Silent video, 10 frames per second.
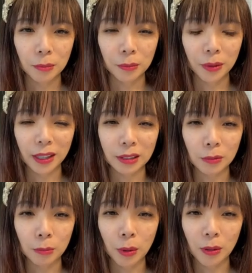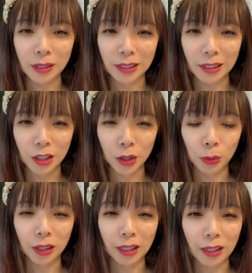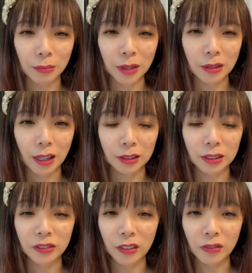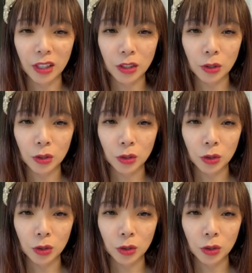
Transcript: Please post your comment under my video